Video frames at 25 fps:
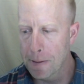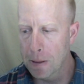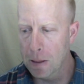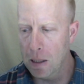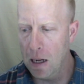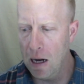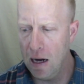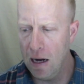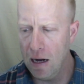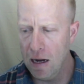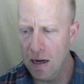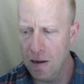
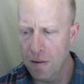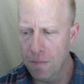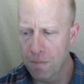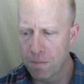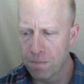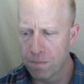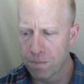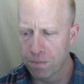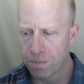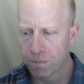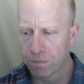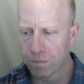I
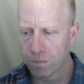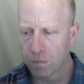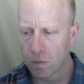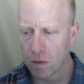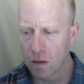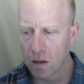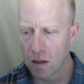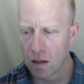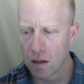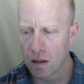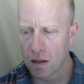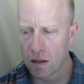
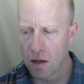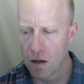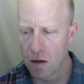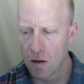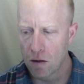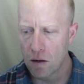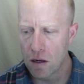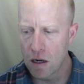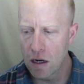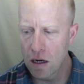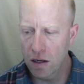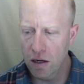
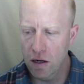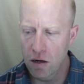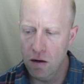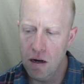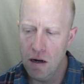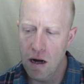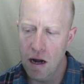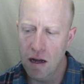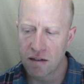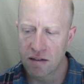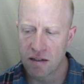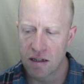curi
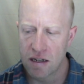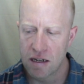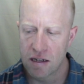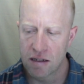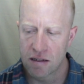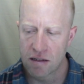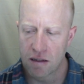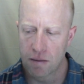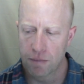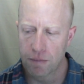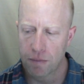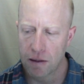curiosity is
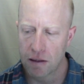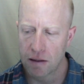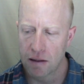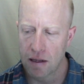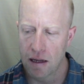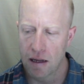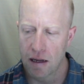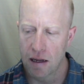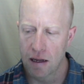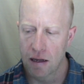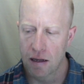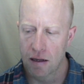something
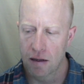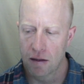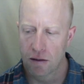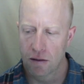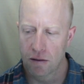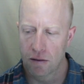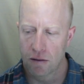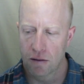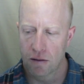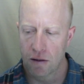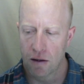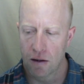that
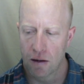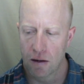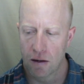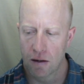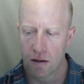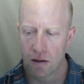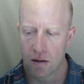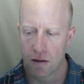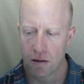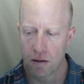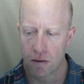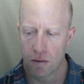has
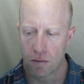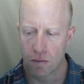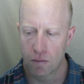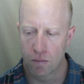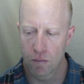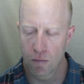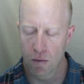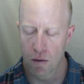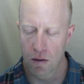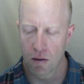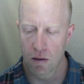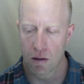
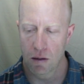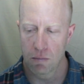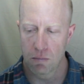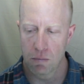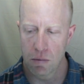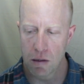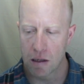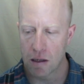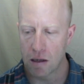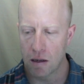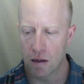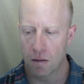really
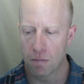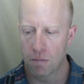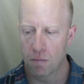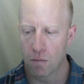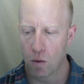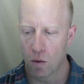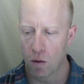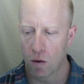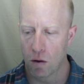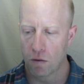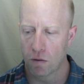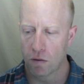become
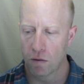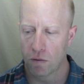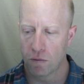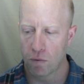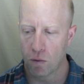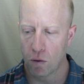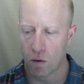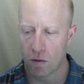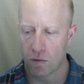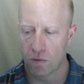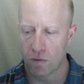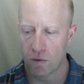more of a
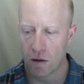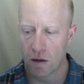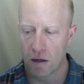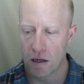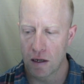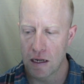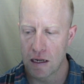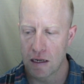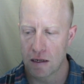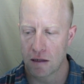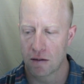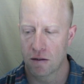forefront
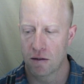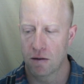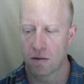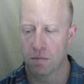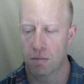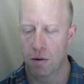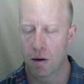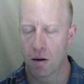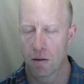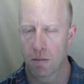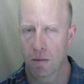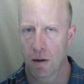into
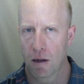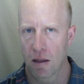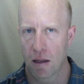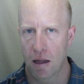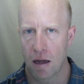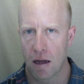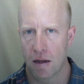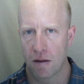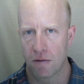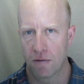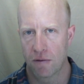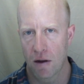part of my
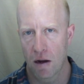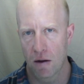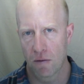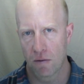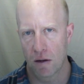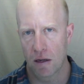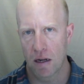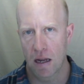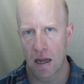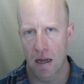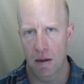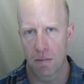life
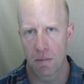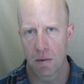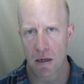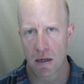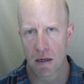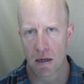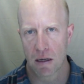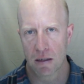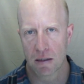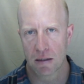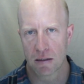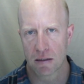every day,
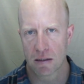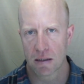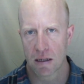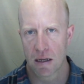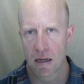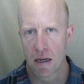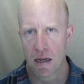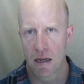because